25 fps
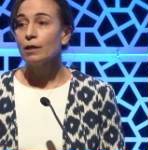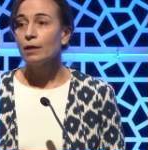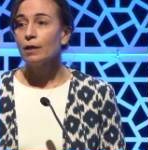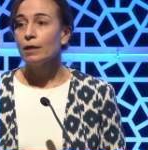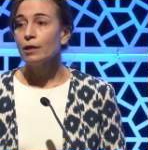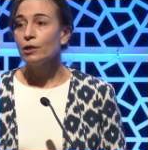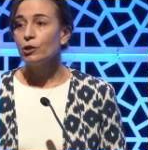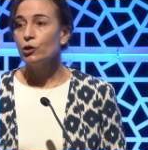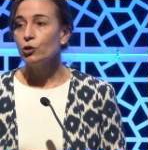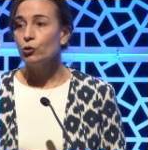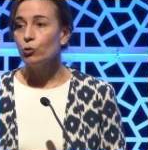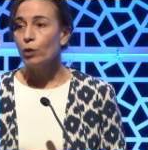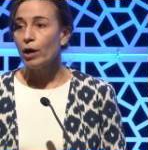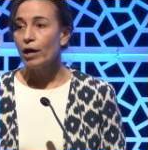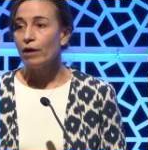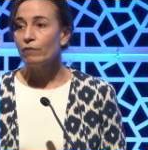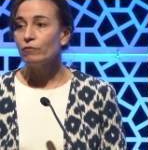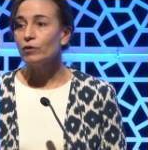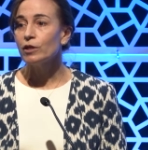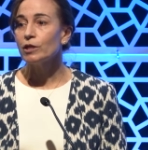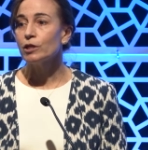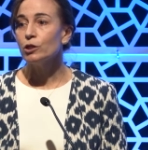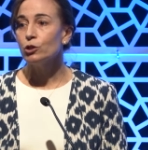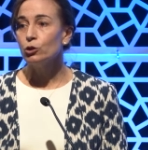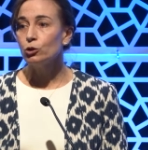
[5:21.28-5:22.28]
you have a
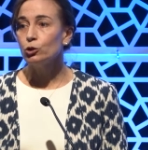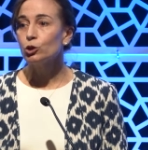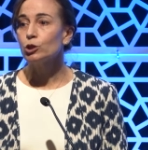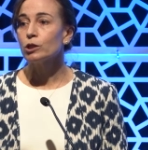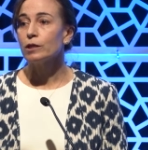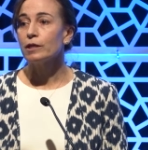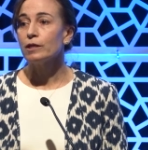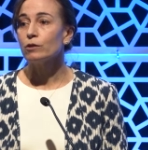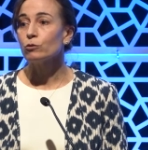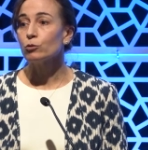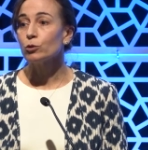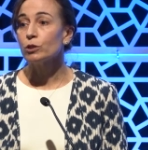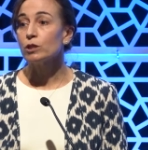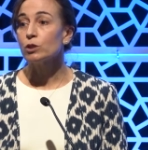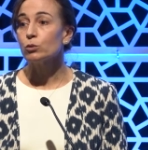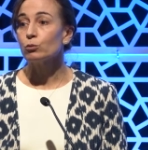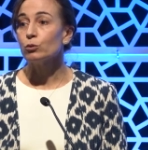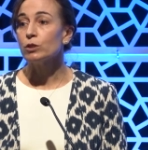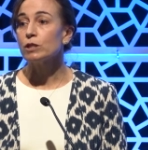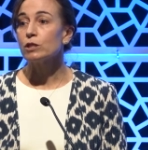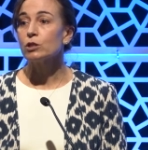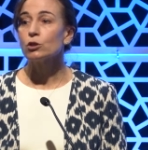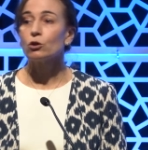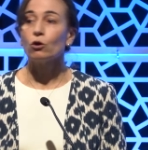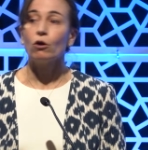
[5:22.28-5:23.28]
hugely increased
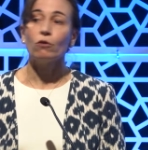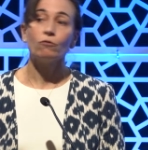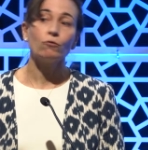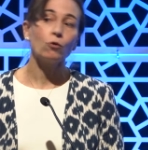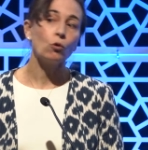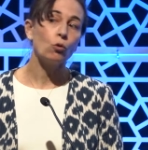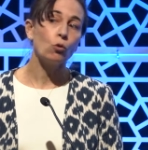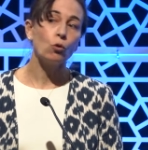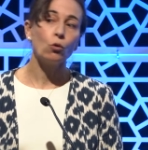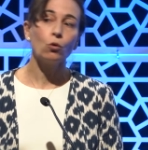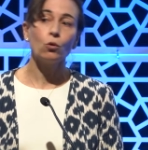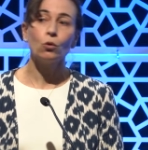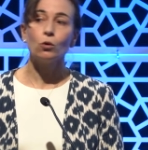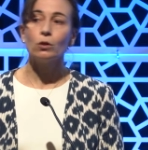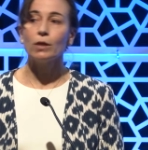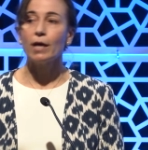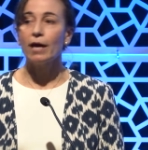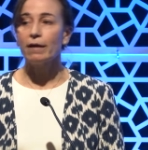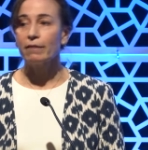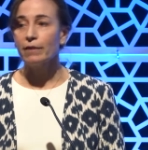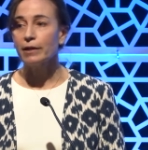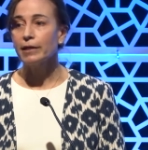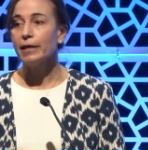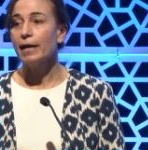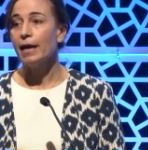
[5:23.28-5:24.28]
risk of all
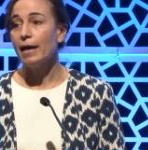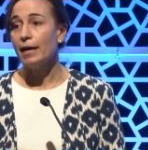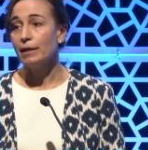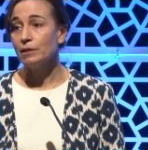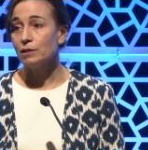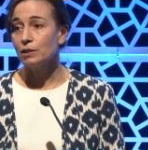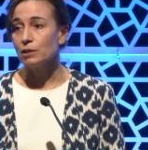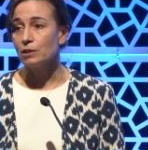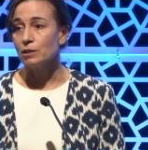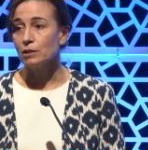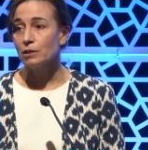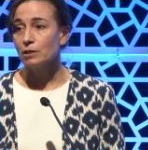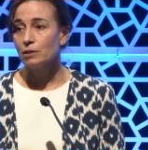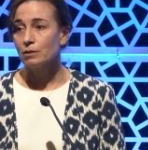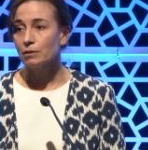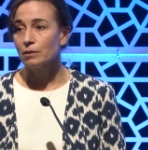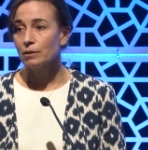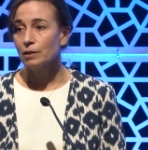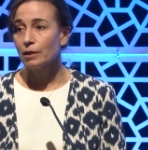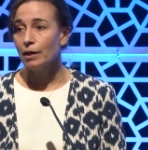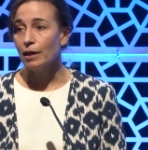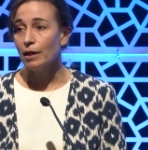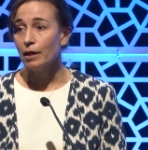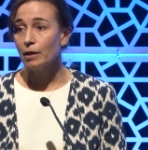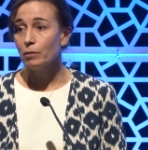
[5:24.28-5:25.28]
other cancers,
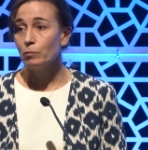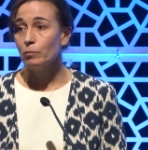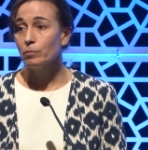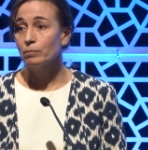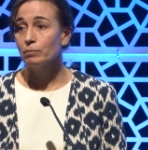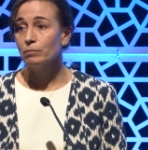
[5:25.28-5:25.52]
okay?